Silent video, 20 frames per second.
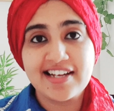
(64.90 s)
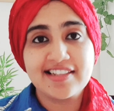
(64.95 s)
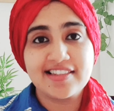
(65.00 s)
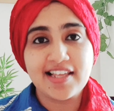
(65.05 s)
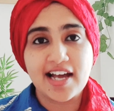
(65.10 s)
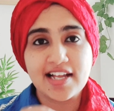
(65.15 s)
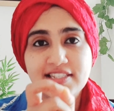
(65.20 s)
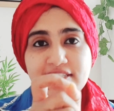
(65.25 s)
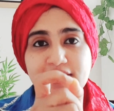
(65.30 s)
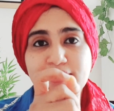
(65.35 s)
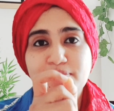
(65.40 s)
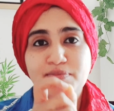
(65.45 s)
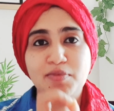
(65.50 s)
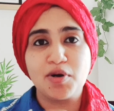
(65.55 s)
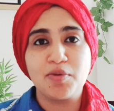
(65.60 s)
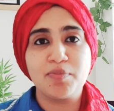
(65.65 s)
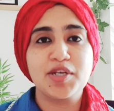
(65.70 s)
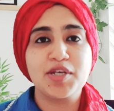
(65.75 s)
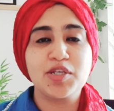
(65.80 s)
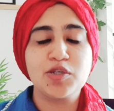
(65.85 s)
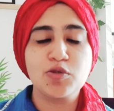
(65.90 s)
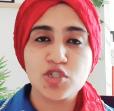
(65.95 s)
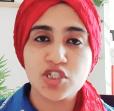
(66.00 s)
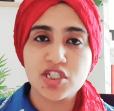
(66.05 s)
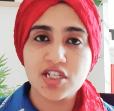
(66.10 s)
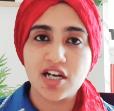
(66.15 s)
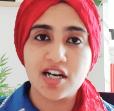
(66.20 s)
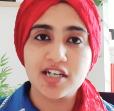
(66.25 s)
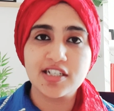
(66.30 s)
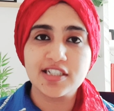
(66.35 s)
that's the moment you
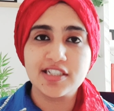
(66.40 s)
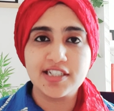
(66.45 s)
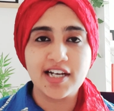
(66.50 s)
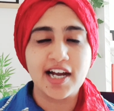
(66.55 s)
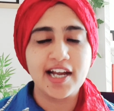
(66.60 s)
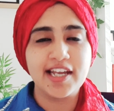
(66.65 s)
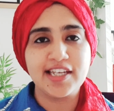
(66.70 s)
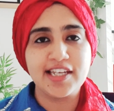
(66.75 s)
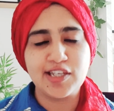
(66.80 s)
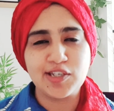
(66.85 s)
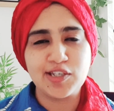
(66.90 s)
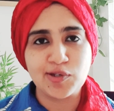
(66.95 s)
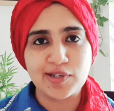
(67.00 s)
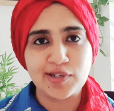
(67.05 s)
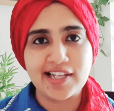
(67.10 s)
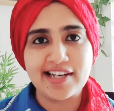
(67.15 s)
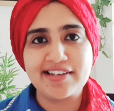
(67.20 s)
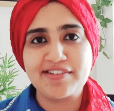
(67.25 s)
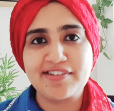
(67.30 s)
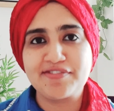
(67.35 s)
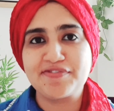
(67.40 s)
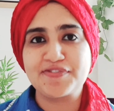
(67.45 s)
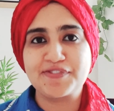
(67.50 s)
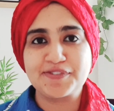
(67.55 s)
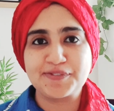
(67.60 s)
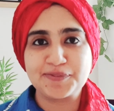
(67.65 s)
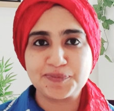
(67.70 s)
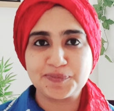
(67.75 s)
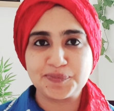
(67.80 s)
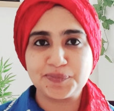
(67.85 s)
start dying in your life.
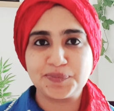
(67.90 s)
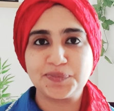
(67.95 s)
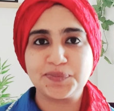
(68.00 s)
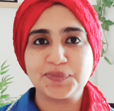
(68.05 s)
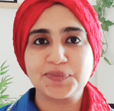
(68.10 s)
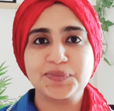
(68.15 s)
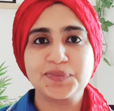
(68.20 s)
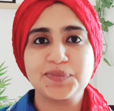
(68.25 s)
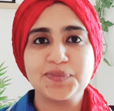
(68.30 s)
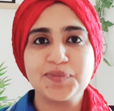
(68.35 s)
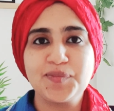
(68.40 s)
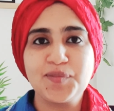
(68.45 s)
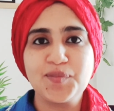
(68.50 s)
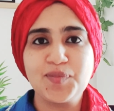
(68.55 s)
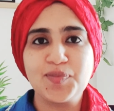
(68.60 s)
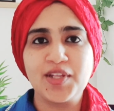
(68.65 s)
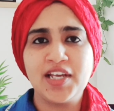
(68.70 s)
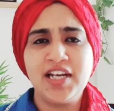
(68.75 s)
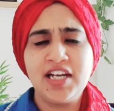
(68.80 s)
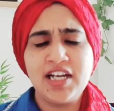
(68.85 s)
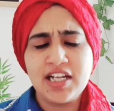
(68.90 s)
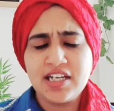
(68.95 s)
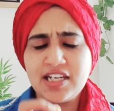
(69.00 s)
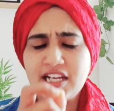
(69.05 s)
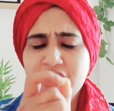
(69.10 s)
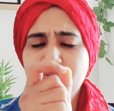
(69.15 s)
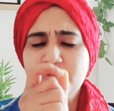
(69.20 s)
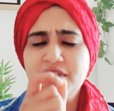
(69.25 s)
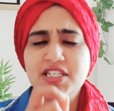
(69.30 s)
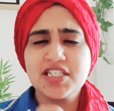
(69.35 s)

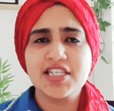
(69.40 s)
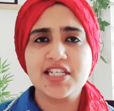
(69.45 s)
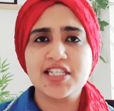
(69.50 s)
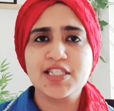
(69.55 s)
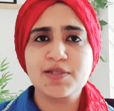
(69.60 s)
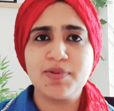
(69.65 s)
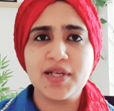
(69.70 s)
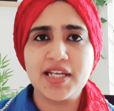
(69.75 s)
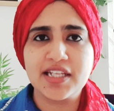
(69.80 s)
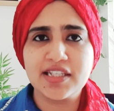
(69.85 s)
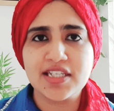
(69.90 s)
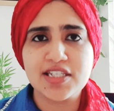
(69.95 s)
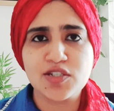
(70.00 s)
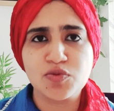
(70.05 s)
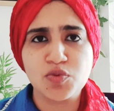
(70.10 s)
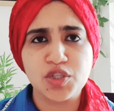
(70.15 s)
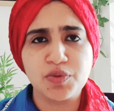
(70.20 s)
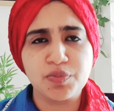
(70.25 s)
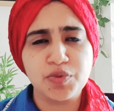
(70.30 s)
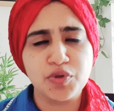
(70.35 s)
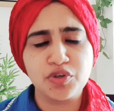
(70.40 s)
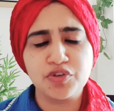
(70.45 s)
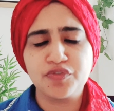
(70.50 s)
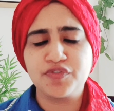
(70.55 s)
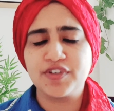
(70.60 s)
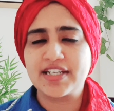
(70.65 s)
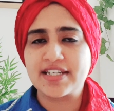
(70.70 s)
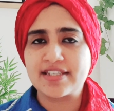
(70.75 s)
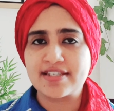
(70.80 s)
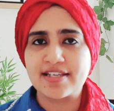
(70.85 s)
Let me just explain this with a
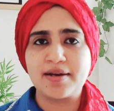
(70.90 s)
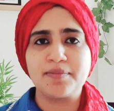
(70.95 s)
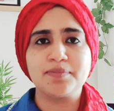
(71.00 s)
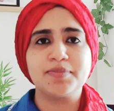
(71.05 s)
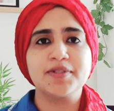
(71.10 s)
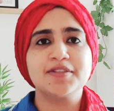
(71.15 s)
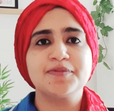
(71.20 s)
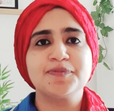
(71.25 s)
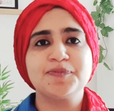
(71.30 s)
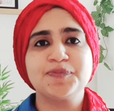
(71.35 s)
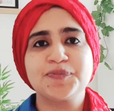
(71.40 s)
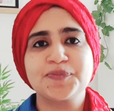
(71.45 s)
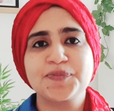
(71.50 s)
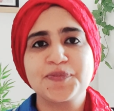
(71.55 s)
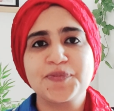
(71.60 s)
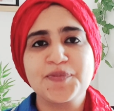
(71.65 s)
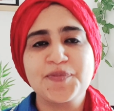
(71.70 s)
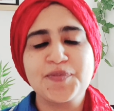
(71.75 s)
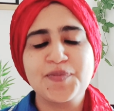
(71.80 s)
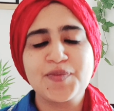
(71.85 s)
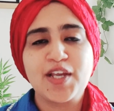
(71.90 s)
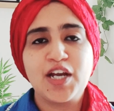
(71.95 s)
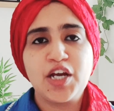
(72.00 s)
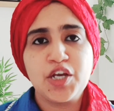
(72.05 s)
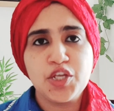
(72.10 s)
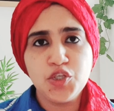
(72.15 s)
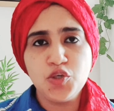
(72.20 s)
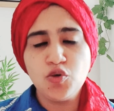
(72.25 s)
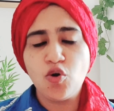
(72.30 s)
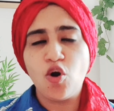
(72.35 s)
beautiful example.
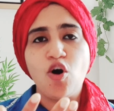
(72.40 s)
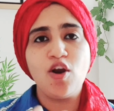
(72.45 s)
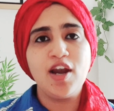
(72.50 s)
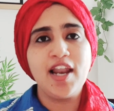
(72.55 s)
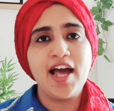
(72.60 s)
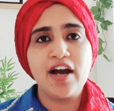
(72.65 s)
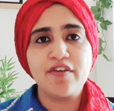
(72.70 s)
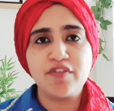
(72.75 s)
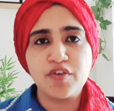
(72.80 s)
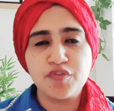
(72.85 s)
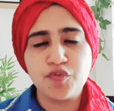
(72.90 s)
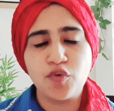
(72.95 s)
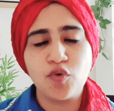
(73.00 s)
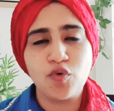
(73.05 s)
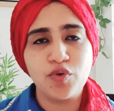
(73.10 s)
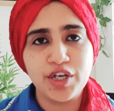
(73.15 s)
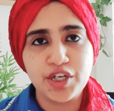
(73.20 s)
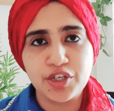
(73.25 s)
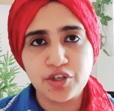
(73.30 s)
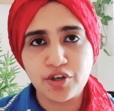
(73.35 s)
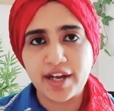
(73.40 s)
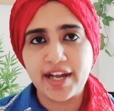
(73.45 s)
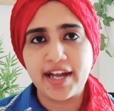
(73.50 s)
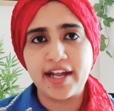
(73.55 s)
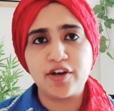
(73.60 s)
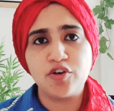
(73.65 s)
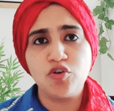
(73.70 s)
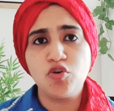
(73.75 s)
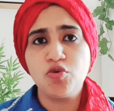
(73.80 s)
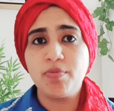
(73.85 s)
You all have a phone in your
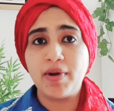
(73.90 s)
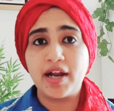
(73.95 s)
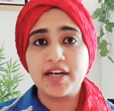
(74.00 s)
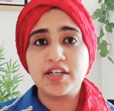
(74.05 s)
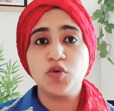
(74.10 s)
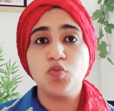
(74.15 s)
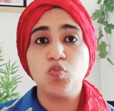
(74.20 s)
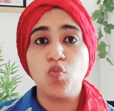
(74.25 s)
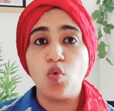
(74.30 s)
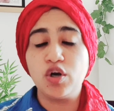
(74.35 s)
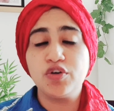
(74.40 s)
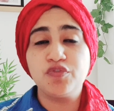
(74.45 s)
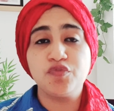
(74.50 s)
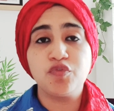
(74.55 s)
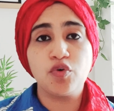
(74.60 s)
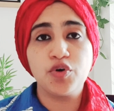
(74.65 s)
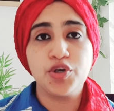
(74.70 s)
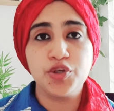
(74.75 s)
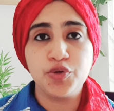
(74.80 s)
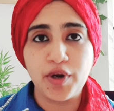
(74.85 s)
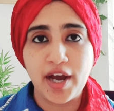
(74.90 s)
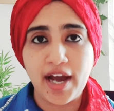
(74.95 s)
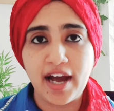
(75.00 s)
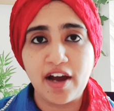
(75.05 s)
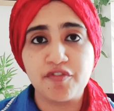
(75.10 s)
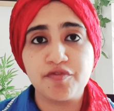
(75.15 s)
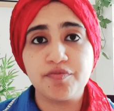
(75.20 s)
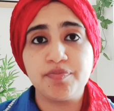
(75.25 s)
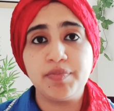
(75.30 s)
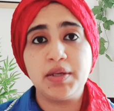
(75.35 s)
hand, no matter what phone you
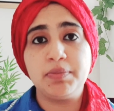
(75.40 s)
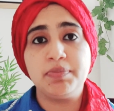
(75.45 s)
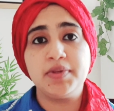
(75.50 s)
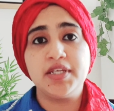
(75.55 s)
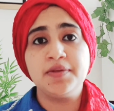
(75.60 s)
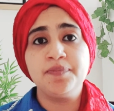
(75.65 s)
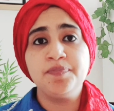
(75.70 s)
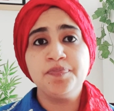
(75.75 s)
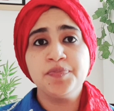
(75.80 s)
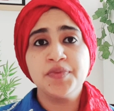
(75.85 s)
have, maybe